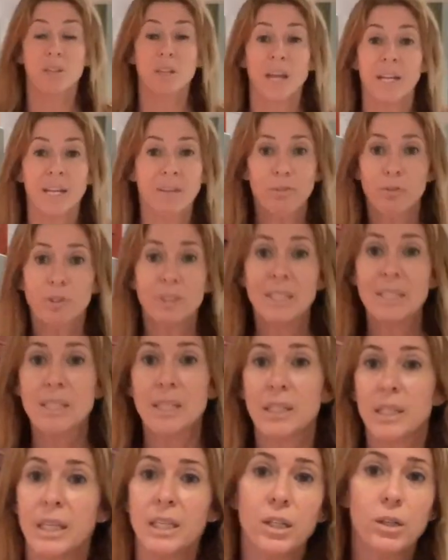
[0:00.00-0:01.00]
I never really
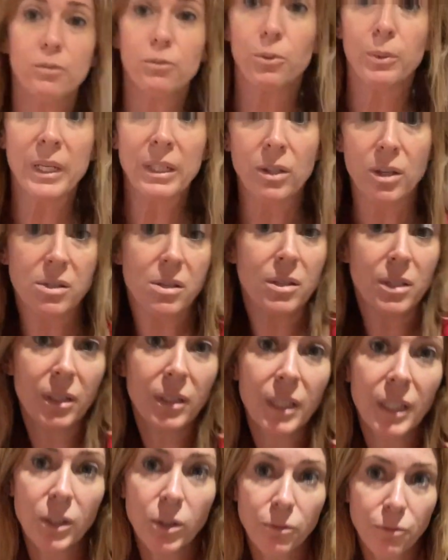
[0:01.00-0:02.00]
did keto for weight loss. I
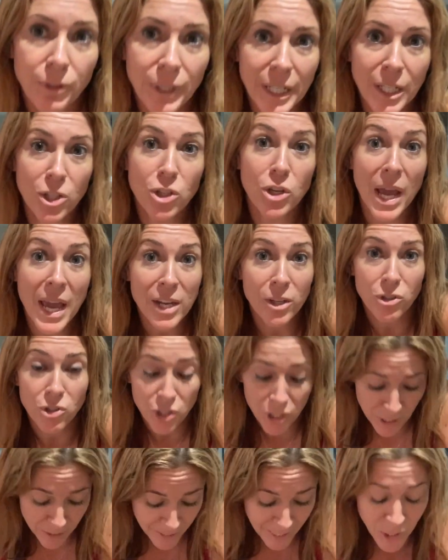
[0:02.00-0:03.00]
did keto for en-
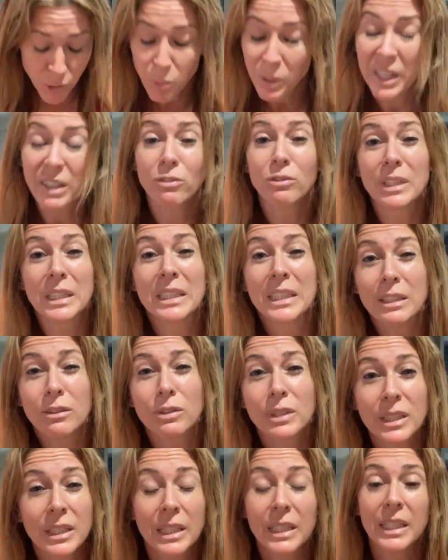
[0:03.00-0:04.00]
energy, and that's what I really,
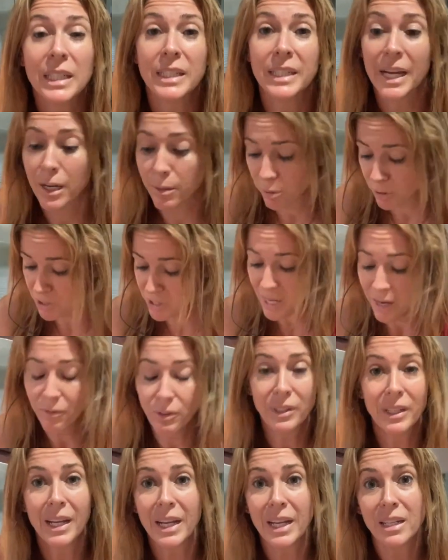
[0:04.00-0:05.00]
really need now. Because
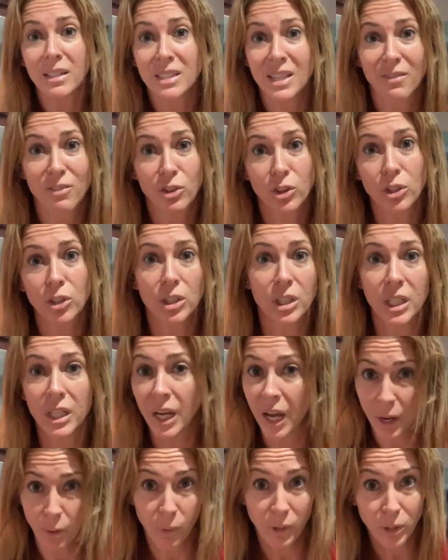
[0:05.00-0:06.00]
every night, seven
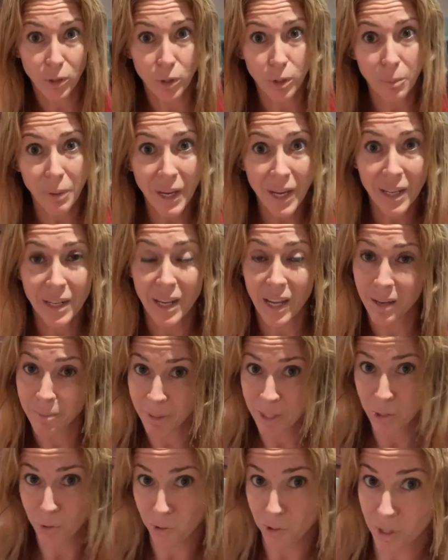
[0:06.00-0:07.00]
thirty, I want to go to bed, and
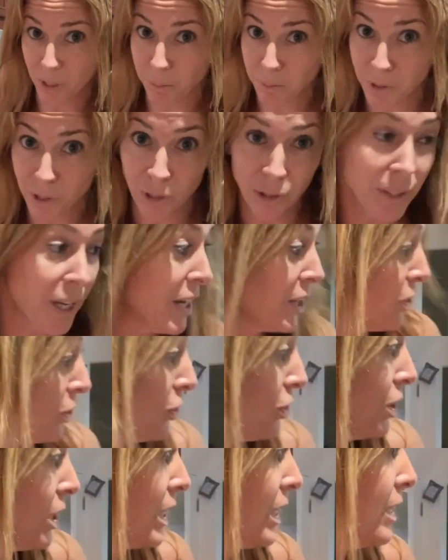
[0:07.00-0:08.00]
my daughter's up till nine
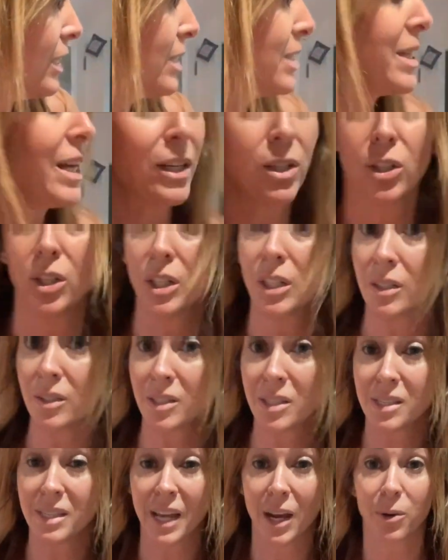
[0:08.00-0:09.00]
thirty, and it's not good. And
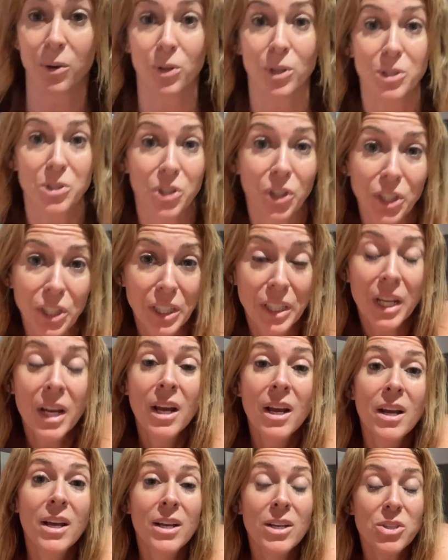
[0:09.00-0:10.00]
this is how it all started.
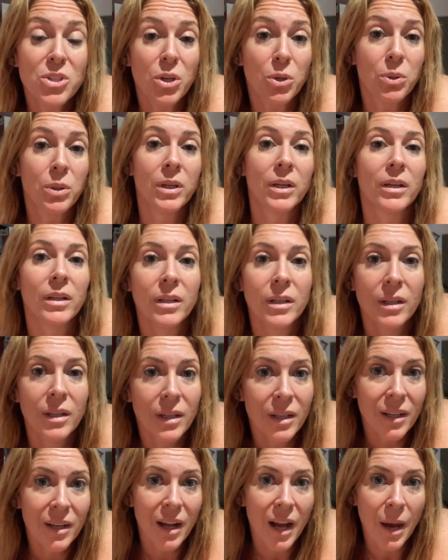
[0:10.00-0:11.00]
So
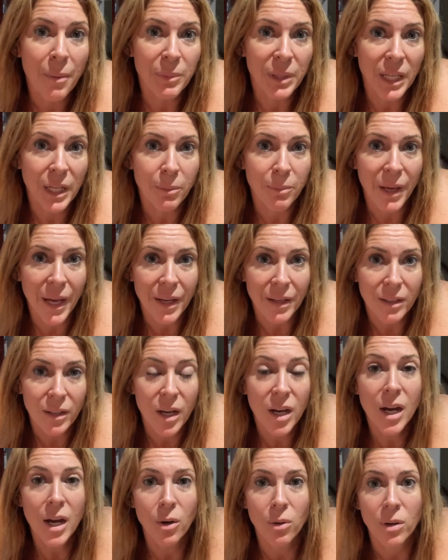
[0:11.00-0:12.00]
I'm getting back.
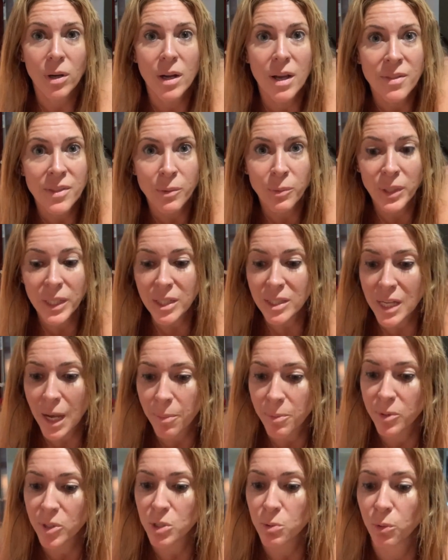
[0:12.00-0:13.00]
Oh, and then what else
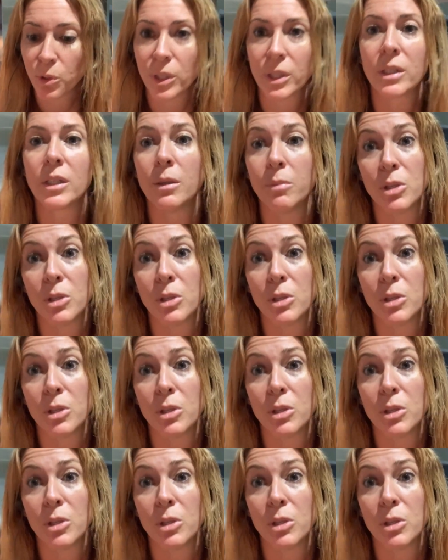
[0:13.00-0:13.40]
happened this morning?